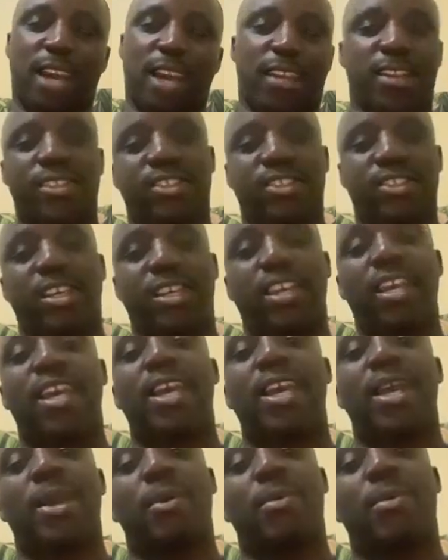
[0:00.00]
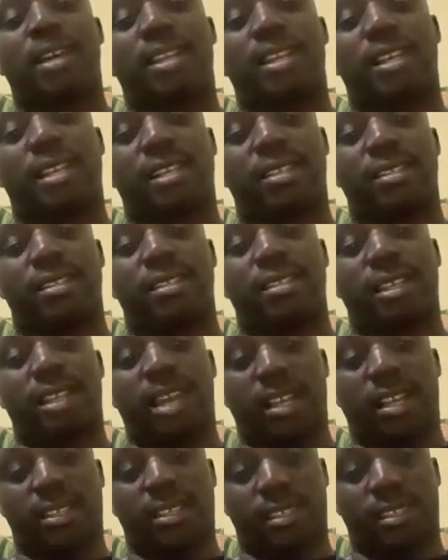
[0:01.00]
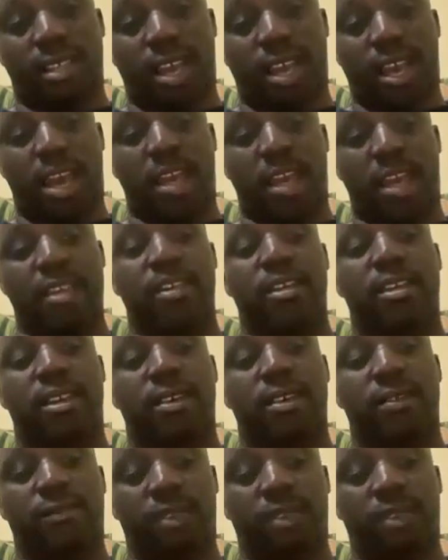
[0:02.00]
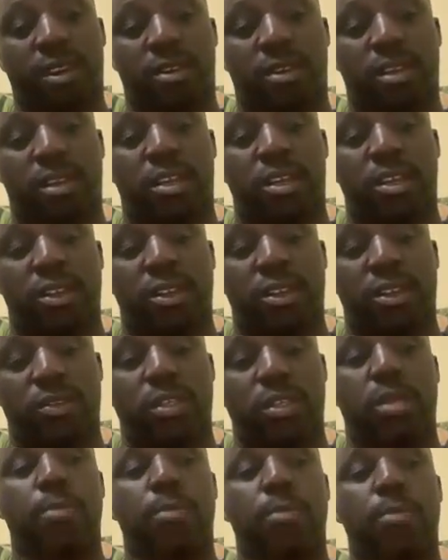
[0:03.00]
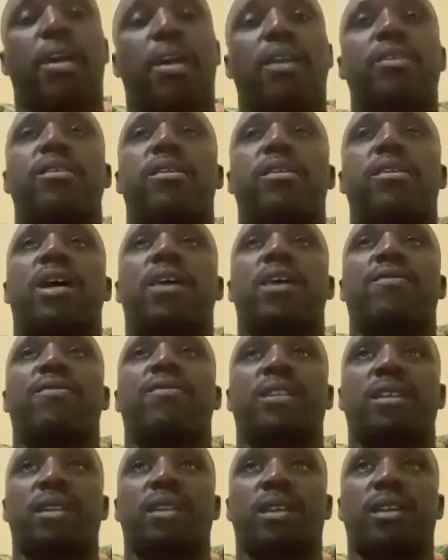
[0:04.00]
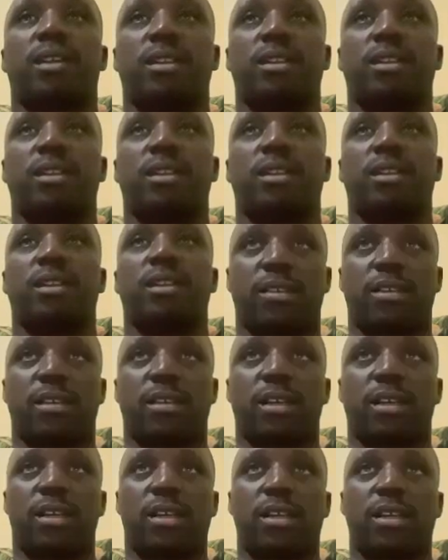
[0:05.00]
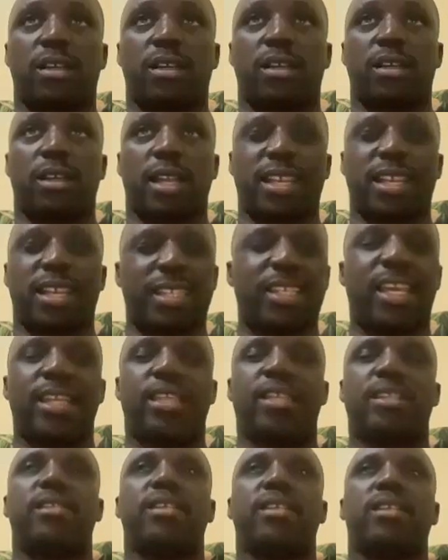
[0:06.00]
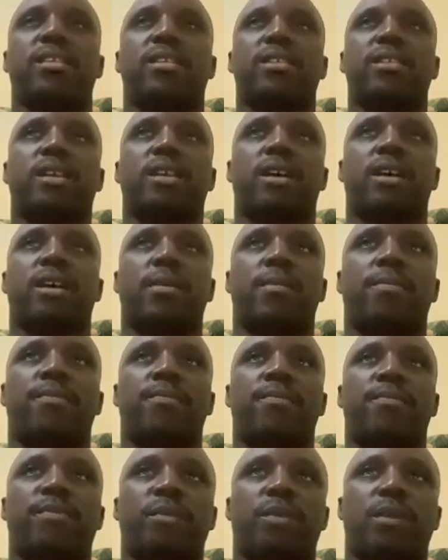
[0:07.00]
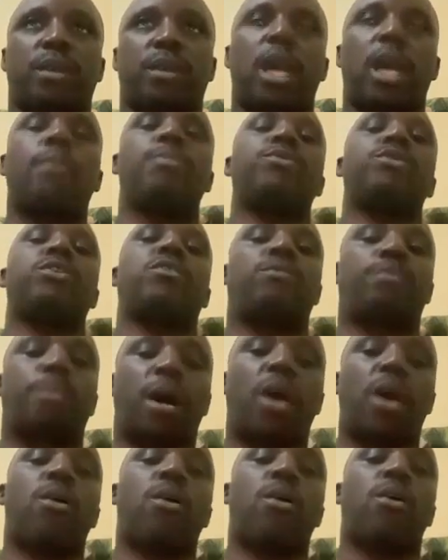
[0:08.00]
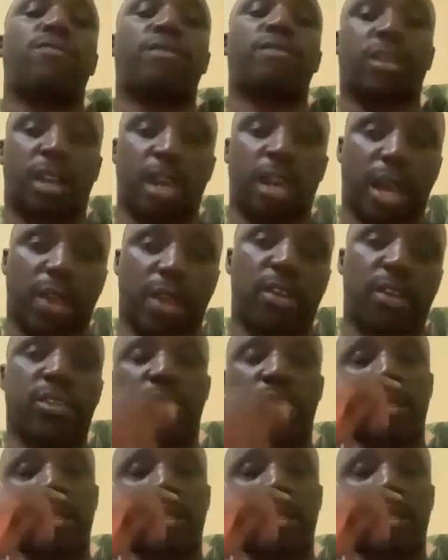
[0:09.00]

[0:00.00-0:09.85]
analogy, but it has had a very huge impact after the 1986 capture of power of the current